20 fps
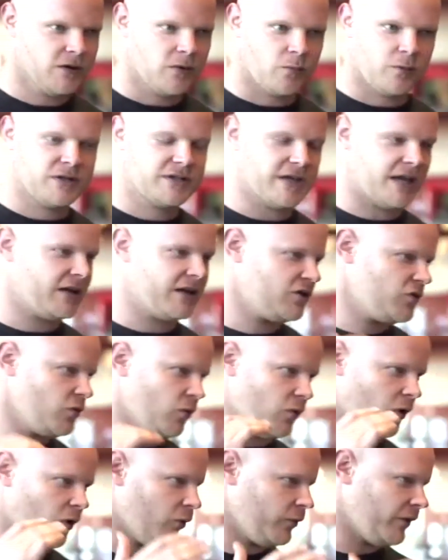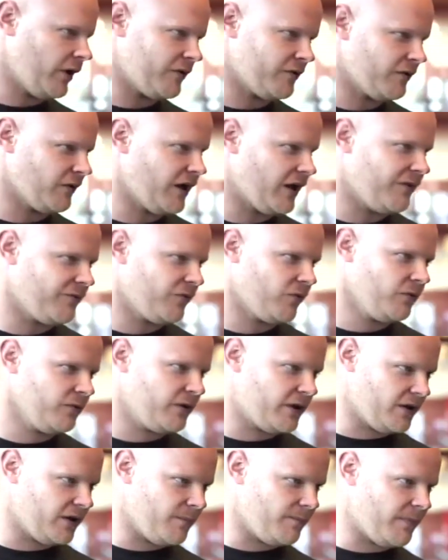We take it to a whole nother level.
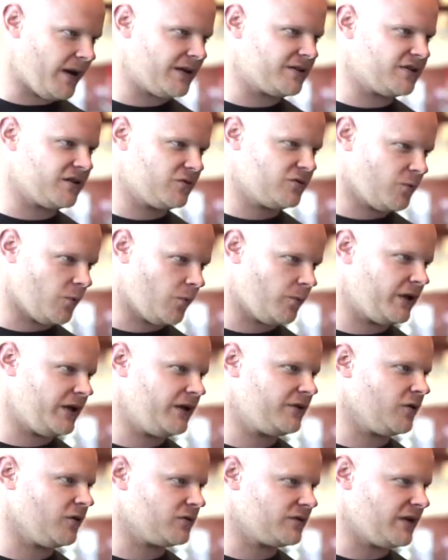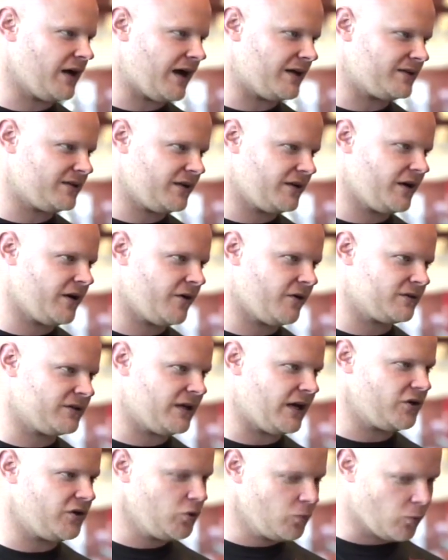And the message when we get those guys in there is
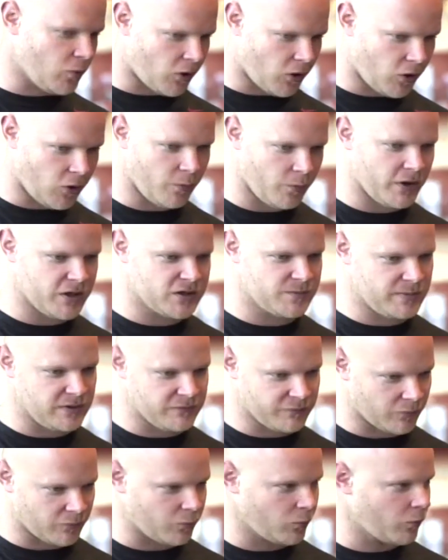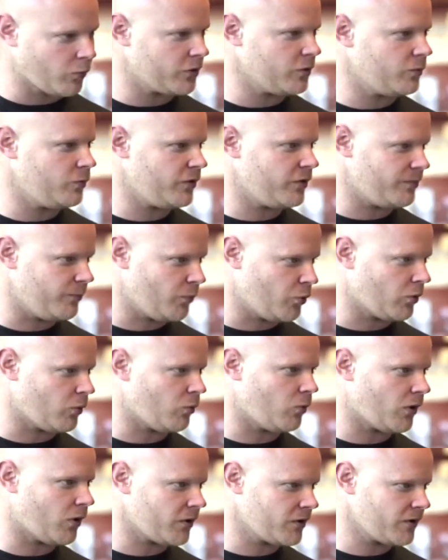that you will always be rewarded with more
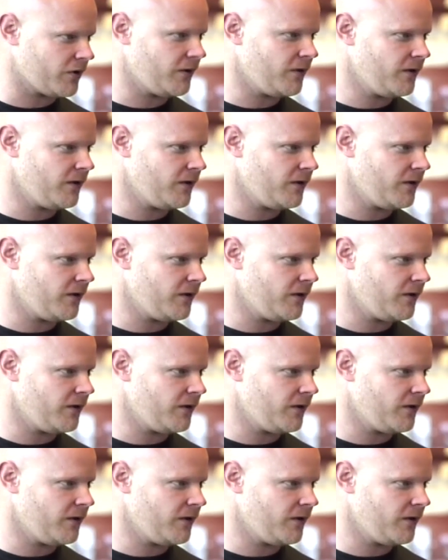work